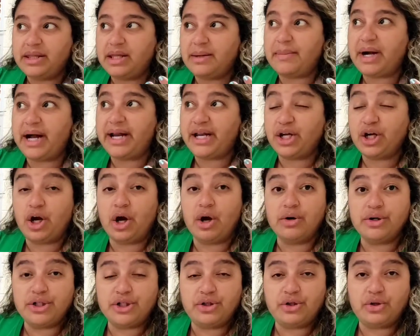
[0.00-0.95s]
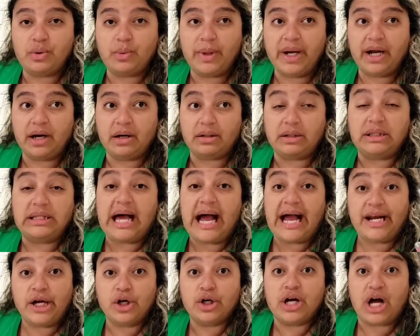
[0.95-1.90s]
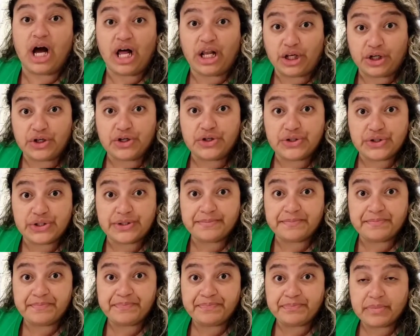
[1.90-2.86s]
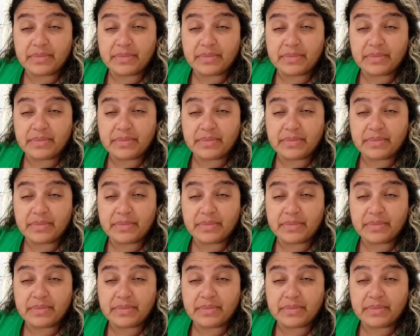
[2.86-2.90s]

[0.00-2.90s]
they might encourage you to wear lighter colors